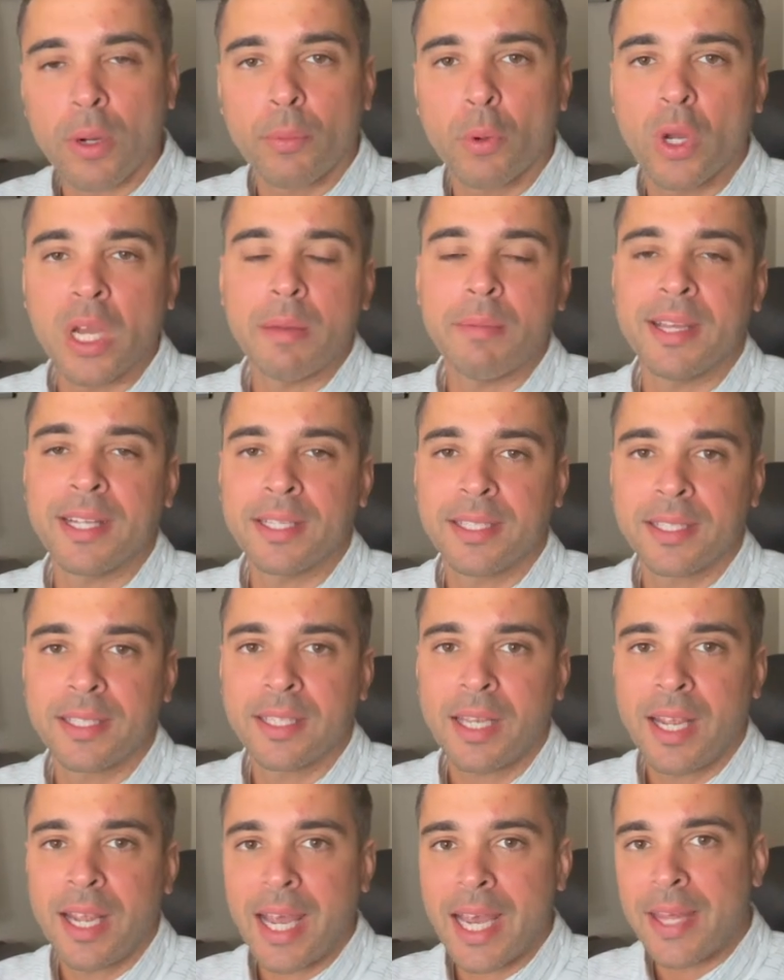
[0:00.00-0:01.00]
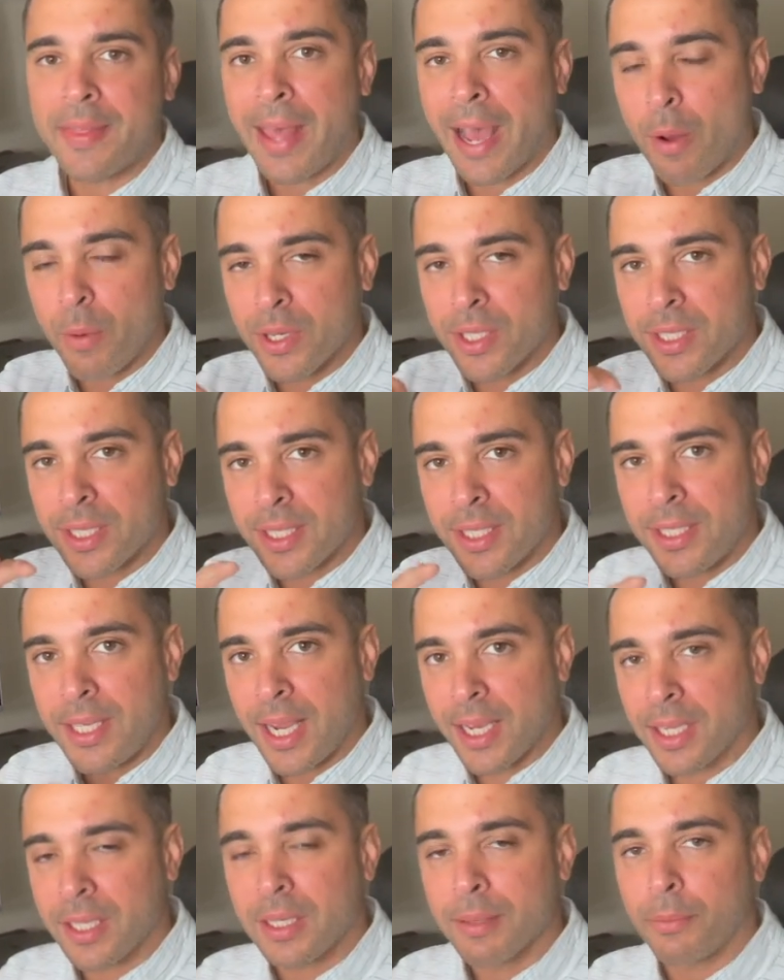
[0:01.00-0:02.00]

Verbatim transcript: appointments and that was the second